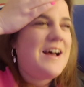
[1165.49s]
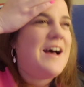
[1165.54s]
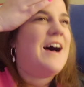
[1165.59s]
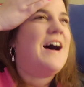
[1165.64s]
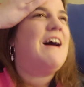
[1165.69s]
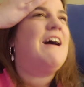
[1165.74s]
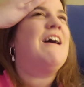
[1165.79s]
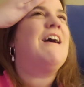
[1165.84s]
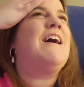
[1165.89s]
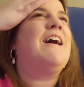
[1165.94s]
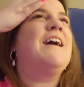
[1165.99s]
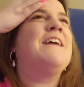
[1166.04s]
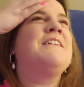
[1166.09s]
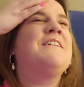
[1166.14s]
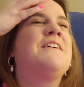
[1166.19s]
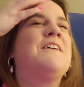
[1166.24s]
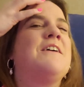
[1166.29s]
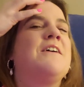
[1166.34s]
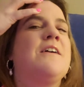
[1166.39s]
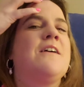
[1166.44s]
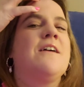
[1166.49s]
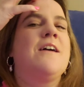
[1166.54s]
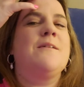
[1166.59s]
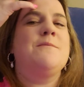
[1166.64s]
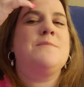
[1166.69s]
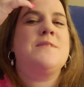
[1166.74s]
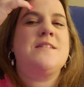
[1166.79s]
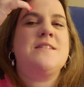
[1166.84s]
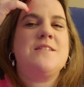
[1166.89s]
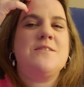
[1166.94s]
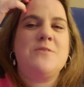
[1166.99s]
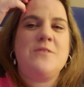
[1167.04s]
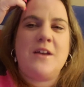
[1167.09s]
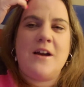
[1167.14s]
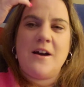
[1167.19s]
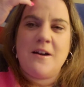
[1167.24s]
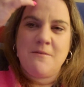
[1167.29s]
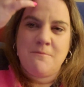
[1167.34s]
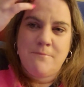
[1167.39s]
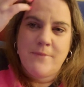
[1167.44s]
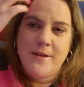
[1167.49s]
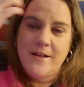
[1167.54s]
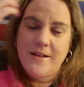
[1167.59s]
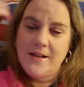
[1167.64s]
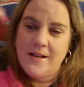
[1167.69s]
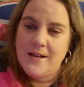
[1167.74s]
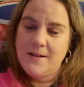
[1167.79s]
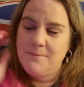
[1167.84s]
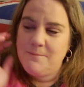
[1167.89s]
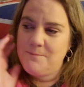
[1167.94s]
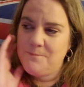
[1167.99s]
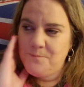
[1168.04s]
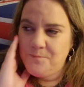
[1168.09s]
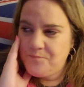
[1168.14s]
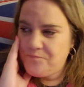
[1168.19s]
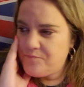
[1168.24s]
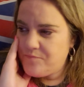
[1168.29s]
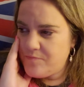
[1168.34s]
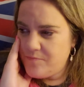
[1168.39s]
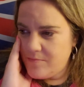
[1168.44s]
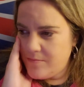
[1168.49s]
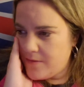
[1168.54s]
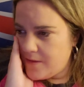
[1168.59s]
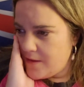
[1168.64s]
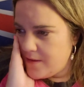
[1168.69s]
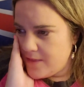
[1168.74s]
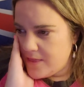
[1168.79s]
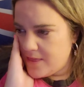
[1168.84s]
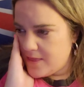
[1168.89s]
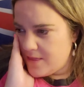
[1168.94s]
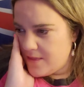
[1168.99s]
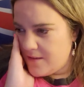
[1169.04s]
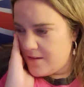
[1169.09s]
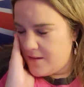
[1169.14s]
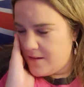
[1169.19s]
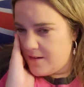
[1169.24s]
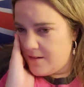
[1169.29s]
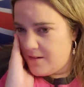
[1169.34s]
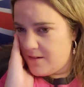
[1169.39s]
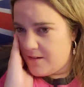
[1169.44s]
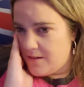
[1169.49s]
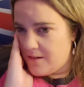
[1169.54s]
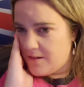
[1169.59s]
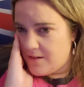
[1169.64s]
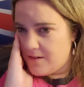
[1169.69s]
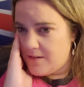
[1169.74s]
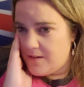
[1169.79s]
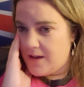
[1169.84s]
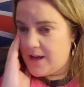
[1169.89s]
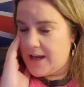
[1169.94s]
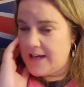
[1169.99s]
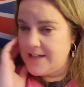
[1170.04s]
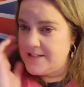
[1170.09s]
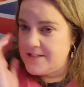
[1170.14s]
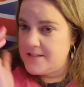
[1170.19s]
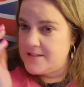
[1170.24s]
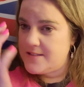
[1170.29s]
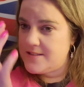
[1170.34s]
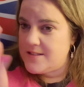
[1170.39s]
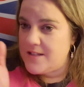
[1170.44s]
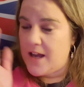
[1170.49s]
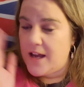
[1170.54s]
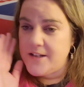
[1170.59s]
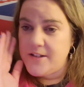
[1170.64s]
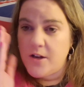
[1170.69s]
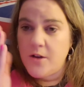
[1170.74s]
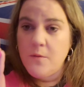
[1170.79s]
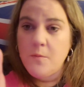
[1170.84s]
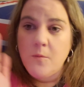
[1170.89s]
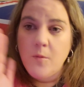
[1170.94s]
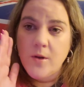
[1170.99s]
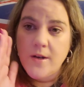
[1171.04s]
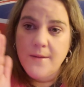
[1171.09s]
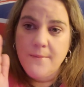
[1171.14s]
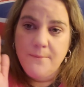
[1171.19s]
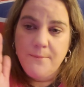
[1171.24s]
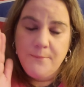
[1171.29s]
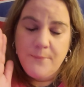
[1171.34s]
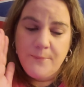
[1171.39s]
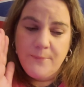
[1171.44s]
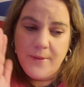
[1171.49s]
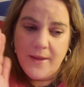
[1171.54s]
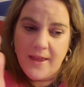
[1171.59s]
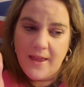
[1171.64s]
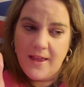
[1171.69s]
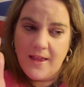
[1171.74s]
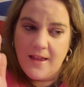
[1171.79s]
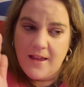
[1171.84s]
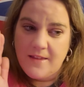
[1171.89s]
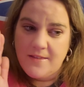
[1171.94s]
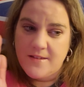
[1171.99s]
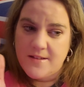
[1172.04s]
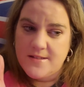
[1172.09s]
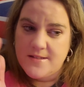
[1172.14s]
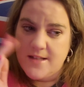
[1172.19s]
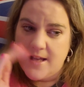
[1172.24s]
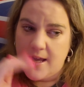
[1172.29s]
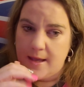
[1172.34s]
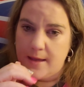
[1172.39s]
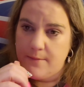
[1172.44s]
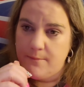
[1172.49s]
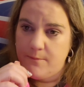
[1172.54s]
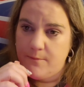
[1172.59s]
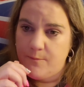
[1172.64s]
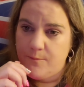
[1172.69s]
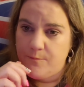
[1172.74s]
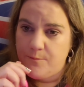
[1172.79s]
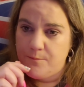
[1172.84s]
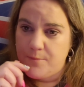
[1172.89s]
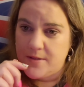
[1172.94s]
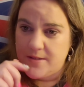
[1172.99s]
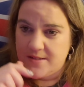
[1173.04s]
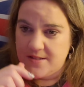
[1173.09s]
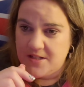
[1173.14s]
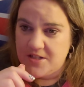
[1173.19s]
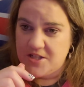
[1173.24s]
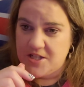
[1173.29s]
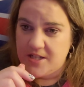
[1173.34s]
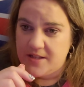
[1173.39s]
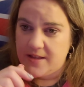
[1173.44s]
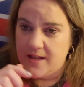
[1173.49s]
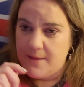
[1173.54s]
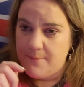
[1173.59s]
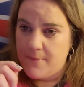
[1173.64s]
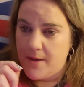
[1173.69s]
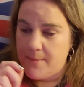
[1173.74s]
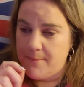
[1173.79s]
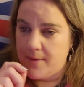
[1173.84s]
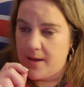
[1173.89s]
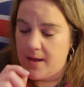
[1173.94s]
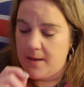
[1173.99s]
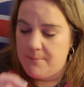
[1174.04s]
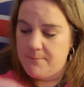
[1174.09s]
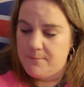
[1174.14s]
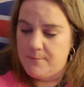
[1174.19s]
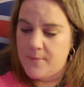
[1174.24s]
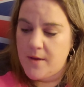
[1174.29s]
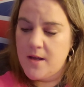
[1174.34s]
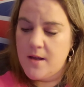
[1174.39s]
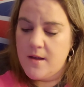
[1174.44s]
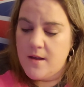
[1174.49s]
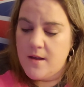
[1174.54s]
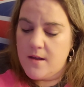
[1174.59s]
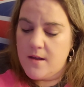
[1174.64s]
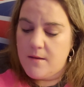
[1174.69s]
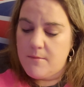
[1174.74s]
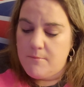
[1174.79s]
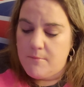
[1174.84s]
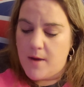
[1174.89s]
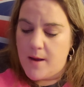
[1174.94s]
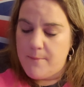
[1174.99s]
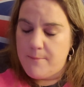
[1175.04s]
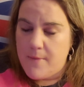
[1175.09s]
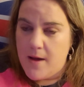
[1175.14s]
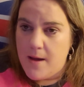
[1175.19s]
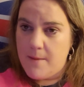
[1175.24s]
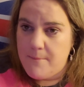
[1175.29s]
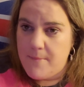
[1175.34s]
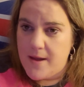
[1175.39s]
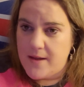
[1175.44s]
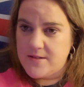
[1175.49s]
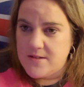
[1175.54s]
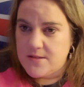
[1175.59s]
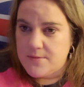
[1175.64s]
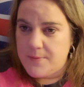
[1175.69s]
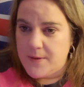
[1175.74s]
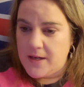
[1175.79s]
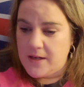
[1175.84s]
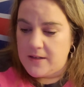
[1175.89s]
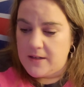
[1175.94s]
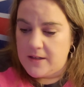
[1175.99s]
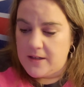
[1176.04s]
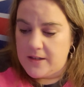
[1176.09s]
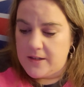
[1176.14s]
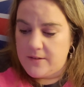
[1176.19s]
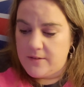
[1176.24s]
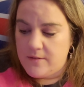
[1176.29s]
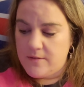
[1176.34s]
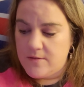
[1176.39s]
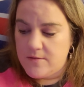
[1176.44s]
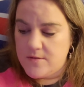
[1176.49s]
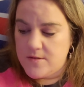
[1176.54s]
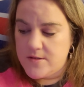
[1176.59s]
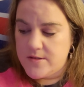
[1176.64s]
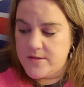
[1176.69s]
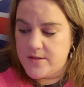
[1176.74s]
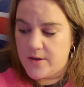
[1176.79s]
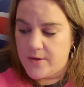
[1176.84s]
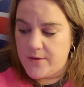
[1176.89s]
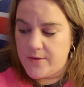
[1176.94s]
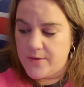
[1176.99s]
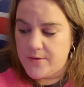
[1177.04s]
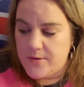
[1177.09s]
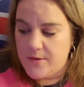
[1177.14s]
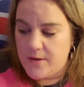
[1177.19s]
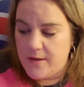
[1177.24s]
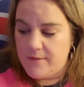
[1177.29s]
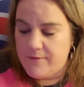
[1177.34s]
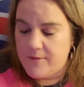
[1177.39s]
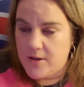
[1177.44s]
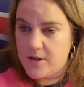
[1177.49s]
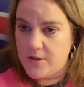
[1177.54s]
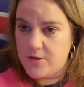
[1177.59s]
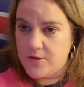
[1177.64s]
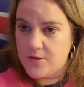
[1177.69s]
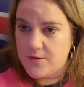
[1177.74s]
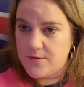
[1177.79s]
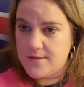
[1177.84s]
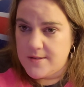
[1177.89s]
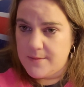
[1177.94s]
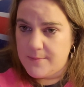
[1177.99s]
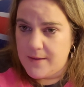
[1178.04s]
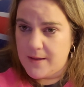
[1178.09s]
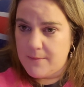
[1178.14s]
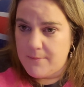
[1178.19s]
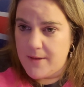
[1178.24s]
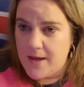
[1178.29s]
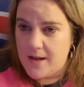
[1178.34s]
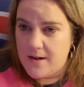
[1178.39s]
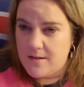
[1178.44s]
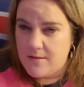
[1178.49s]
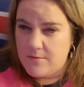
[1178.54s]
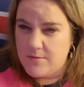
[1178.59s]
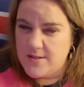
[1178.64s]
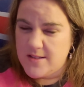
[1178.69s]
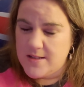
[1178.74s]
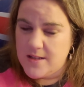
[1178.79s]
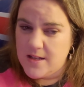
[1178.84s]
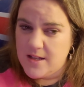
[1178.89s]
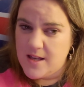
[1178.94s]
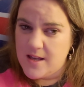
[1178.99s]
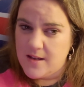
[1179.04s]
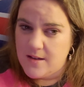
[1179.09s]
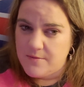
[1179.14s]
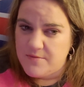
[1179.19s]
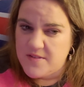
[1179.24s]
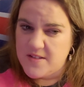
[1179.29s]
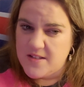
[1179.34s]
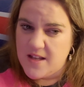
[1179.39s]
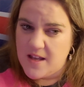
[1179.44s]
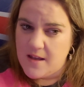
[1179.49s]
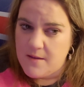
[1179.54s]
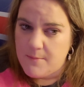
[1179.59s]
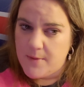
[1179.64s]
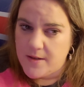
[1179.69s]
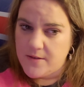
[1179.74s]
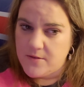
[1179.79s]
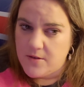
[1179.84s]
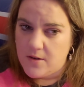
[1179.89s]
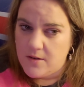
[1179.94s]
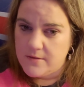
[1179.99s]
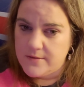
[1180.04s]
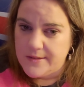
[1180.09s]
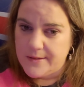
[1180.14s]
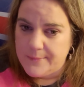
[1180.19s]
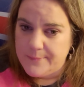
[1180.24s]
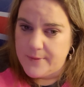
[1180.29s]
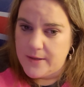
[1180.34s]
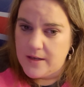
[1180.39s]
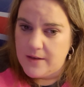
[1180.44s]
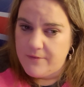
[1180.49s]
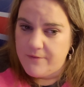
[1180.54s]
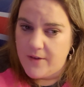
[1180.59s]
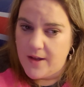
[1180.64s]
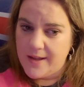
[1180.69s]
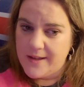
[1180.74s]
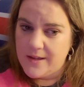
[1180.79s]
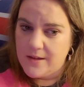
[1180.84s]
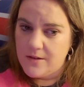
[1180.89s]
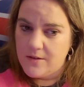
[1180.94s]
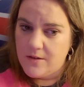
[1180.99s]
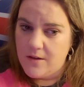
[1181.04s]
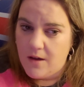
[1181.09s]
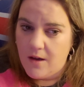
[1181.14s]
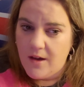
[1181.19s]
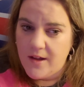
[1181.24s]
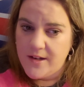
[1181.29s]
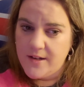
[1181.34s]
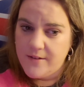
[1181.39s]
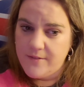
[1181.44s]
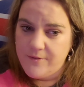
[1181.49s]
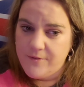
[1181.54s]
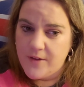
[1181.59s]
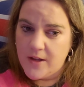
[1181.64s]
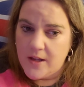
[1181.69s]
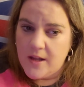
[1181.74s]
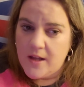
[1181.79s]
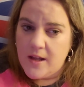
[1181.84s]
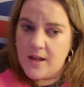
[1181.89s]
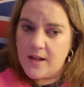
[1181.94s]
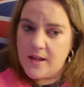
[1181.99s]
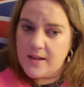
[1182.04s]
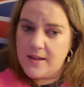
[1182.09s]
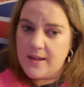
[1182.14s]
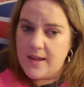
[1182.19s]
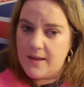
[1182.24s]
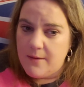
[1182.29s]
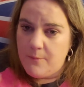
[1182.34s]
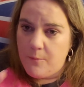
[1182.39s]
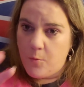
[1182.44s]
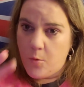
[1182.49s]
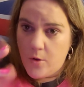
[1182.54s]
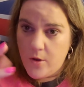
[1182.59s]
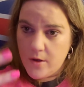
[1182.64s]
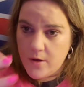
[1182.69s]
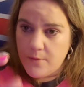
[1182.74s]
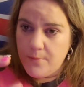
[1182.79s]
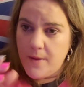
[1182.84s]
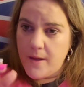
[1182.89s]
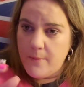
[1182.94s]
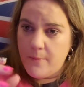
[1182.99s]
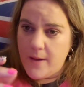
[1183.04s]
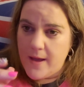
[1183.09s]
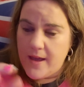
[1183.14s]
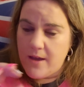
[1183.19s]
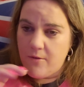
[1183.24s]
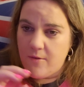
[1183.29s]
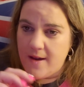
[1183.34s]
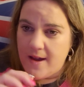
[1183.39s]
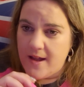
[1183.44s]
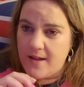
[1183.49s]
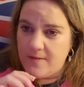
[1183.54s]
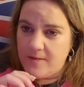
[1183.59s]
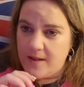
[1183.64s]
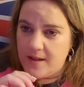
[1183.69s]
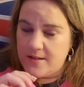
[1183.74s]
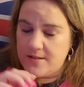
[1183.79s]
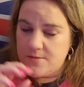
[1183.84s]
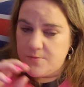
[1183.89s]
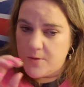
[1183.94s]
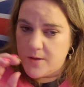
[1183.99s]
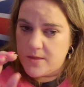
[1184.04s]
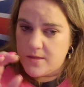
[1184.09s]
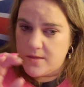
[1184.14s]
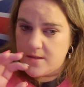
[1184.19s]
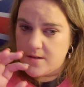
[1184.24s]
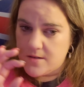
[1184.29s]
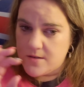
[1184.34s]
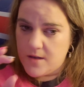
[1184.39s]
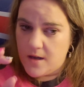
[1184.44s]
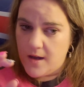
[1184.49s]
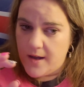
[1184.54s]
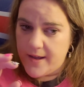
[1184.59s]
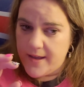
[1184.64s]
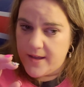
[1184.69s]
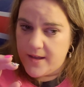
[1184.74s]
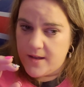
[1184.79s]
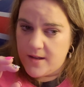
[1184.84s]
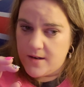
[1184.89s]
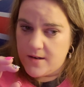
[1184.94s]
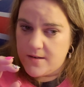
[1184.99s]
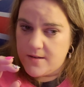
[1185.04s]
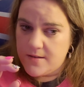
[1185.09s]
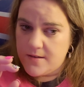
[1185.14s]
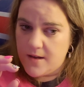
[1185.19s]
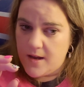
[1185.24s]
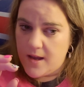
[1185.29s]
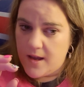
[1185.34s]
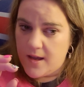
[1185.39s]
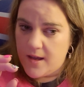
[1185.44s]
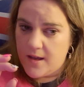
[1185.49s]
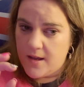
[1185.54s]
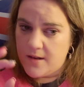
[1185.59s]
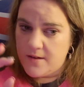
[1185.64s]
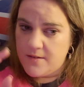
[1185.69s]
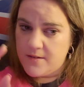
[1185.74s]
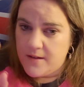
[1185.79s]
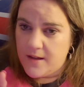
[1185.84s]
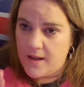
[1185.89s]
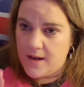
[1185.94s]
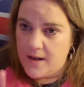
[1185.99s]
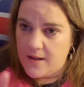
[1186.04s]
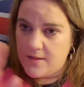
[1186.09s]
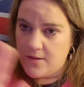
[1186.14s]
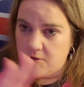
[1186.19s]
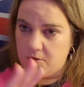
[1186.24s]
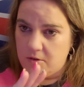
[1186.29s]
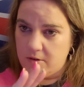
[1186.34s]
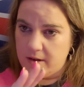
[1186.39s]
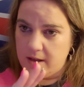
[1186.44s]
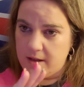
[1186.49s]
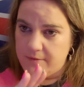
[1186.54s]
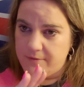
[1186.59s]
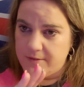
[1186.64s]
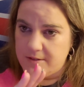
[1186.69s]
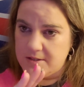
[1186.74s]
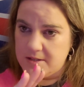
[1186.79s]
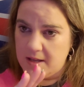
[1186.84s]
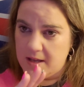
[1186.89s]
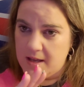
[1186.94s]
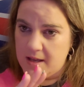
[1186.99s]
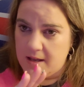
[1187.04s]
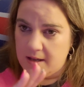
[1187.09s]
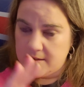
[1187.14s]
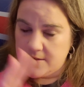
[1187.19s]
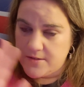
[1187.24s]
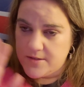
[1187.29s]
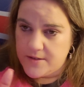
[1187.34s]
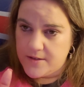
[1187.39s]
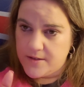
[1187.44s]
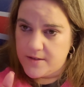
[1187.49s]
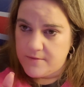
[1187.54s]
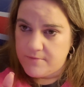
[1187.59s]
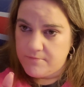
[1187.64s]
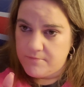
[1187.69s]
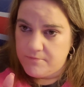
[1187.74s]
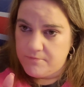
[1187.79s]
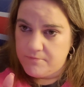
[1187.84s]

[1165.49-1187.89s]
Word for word: Uh, I know I'm still young, but um, oh, I just I don't want to be in the same position that my mum my mum has been in, so I've got to do something about it. I was thinking of seeing my doctor, but if I can kind of get work my way around this with the diet and getting the chronic fatigue under